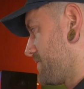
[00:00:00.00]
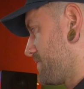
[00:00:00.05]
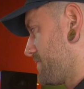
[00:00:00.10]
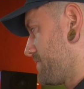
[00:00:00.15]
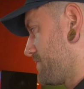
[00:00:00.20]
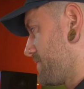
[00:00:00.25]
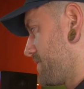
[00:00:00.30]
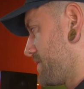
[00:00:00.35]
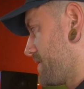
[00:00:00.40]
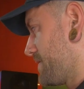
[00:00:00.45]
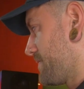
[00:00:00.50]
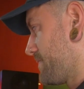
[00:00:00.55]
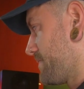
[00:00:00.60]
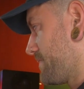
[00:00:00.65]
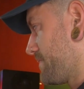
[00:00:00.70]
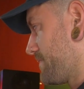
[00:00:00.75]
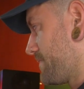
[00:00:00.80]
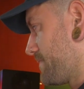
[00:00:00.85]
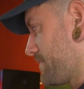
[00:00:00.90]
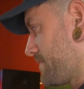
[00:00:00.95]
Yeah,
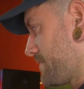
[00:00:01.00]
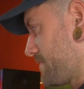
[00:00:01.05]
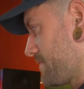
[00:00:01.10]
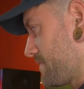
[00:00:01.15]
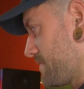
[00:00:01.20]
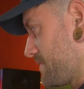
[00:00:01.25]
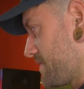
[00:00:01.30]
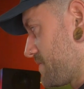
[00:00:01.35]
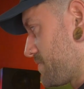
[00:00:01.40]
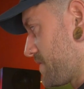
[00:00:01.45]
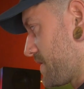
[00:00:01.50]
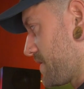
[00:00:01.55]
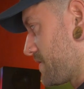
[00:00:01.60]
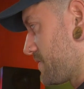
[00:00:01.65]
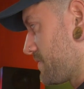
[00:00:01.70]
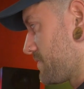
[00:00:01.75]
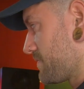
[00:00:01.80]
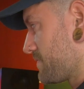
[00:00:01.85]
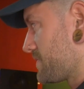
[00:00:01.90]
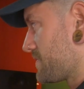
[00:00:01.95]
let's bring it
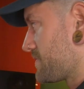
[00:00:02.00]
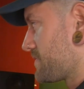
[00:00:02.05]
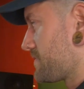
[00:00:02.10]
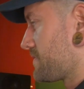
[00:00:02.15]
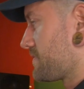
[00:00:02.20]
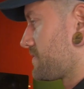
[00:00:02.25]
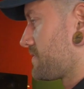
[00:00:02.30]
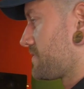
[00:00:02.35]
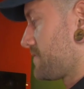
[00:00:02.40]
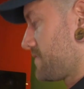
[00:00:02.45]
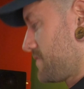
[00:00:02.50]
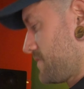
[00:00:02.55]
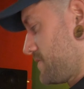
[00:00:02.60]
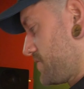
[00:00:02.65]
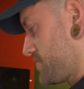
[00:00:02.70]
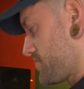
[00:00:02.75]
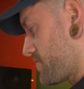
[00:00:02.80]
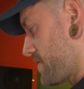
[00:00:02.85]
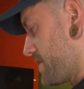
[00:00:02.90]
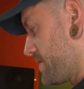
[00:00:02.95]
up.
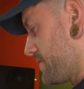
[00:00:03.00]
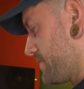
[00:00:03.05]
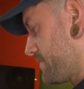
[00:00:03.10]
Trial.